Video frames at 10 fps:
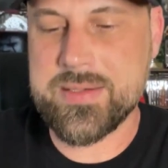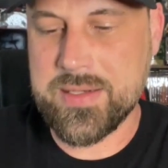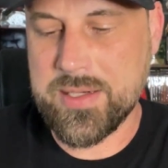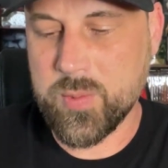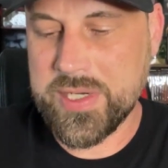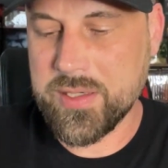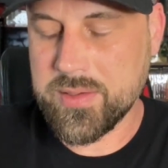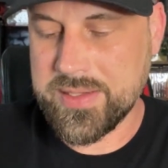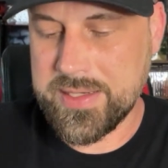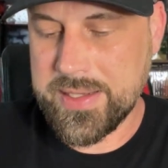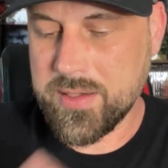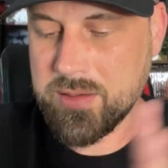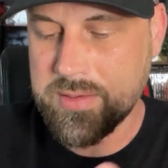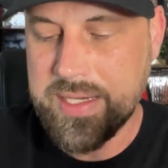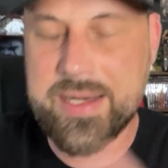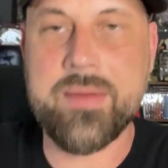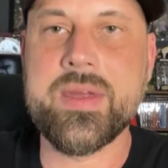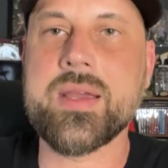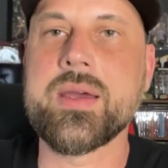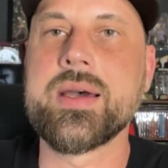the Al
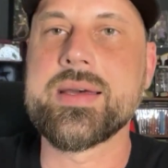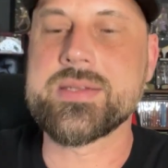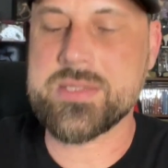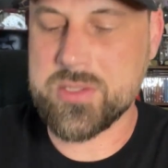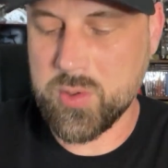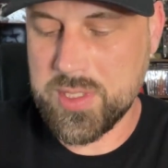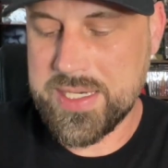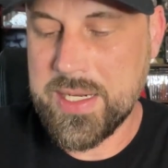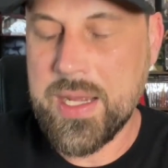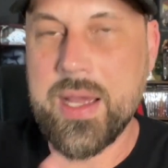Yankovic story